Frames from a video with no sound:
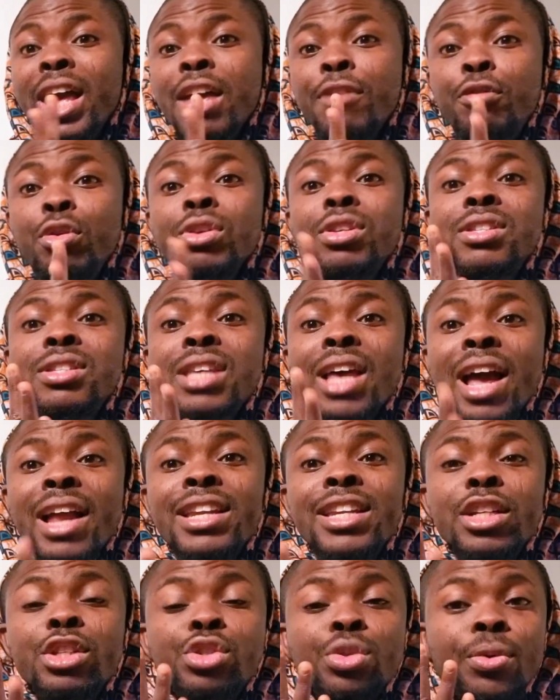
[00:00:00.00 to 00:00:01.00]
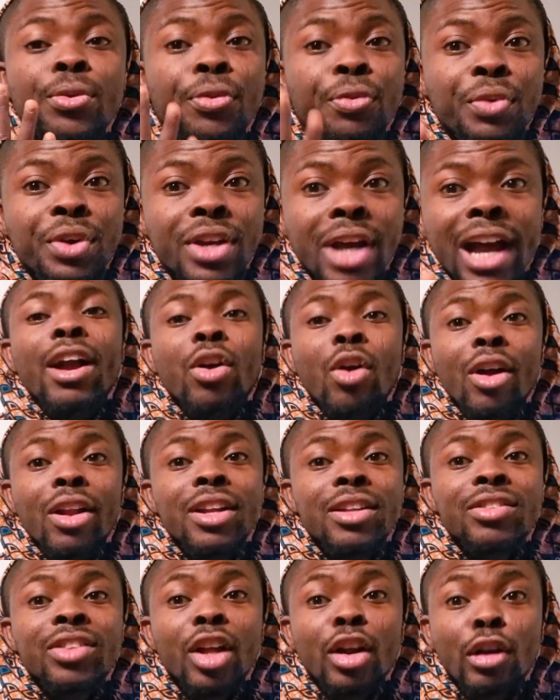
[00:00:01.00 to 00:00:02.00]
If you send it to 3, I
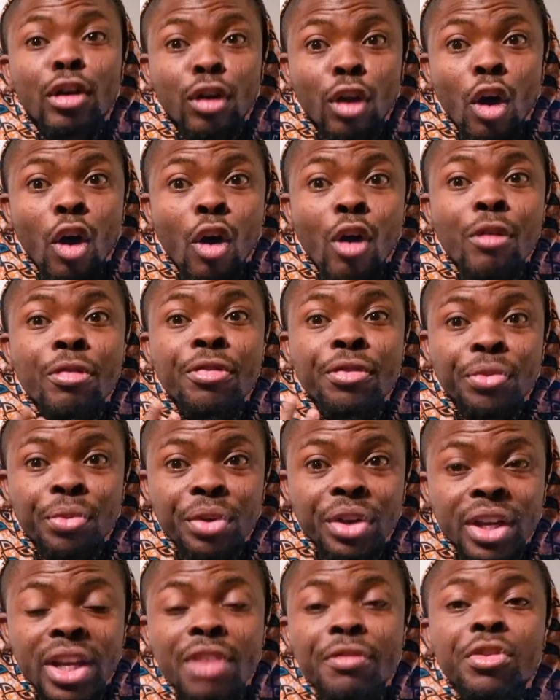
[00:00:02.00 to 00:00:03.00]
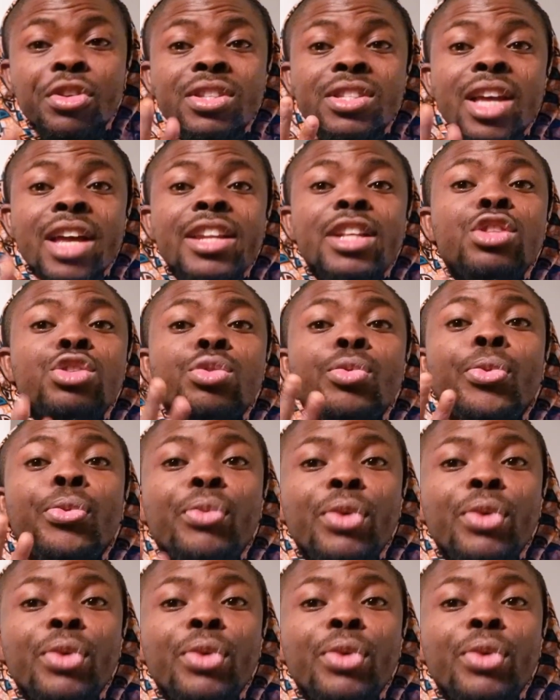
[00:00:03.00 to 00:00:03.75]
call it the law of 3. If you send it to